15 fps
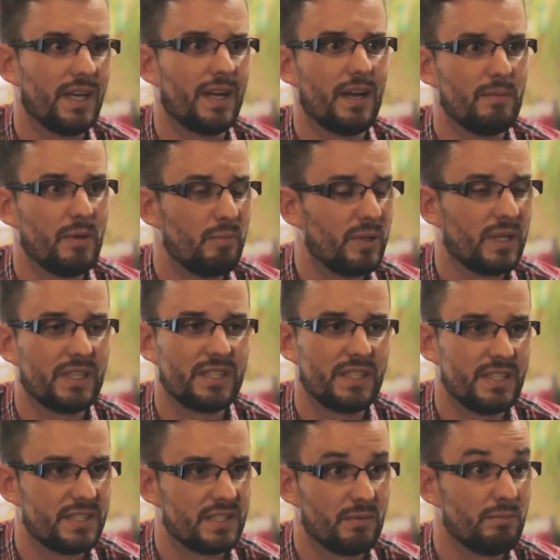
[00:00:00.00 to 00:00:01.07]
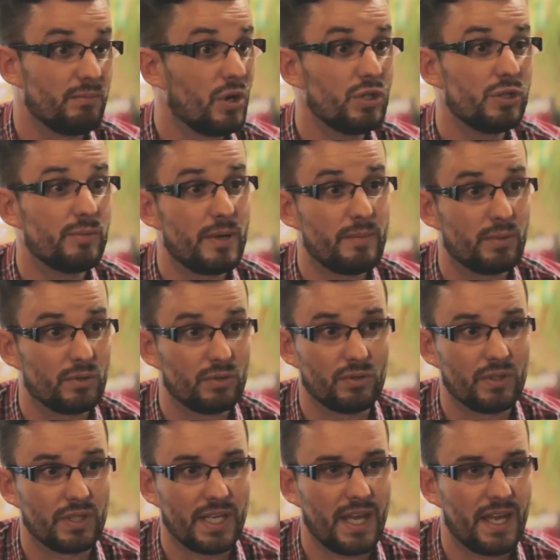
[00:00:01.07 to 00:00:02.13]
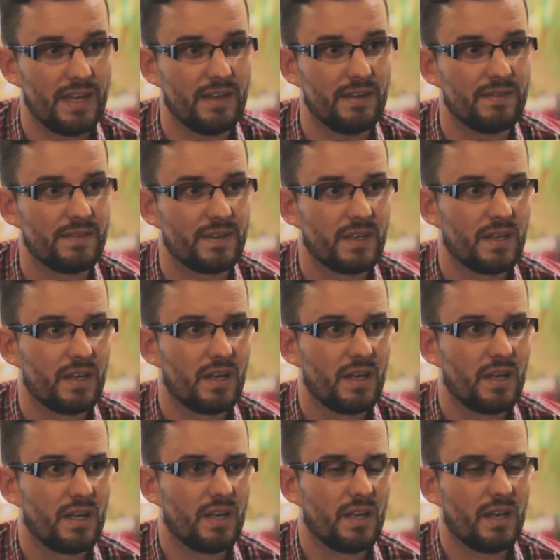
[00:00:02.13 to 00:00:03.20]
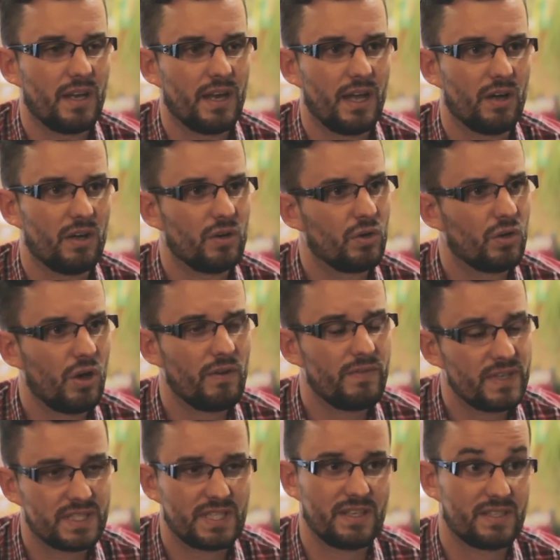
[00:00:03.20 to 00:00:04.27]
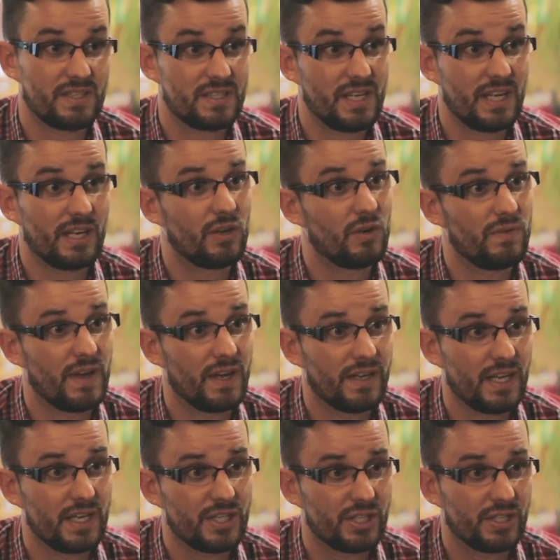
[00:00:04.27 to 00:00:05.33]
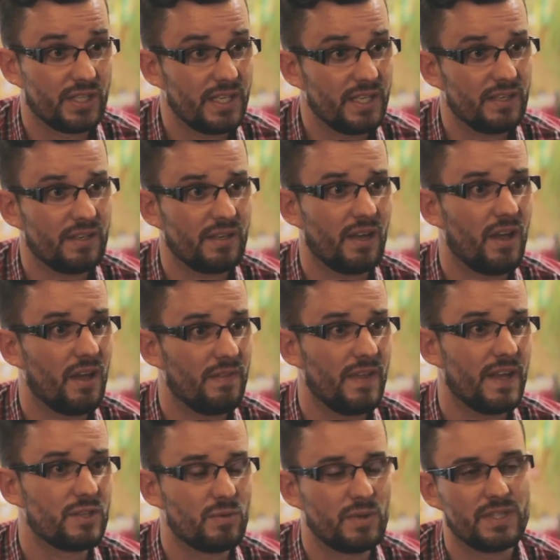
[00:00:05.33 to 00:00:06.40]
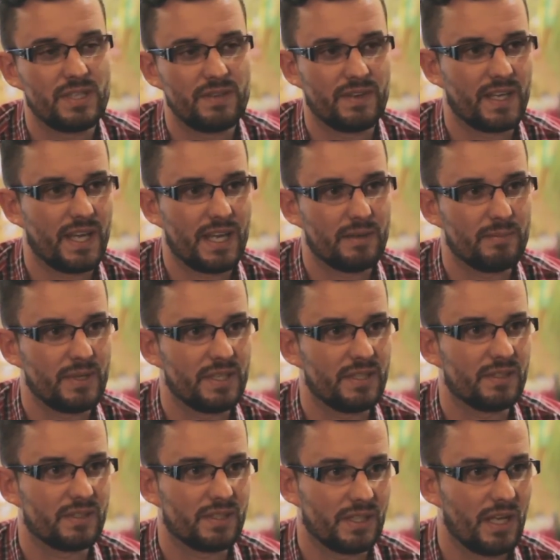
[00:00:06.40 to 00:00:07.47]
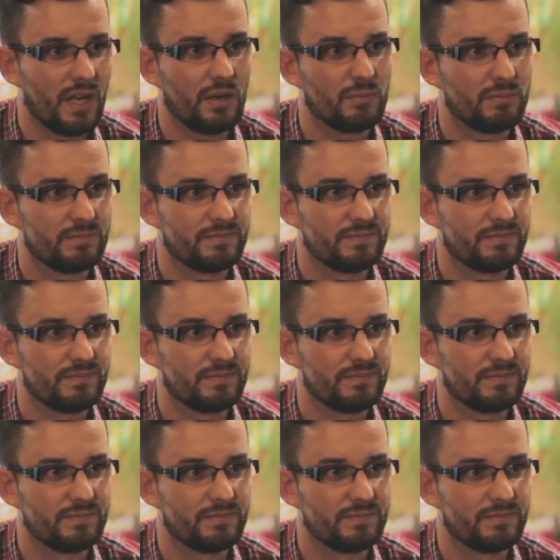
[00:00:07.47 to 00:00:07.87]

abilities that most people already have. Now, obviously there's a technical foundation needed, and that's where Dev Academy can help.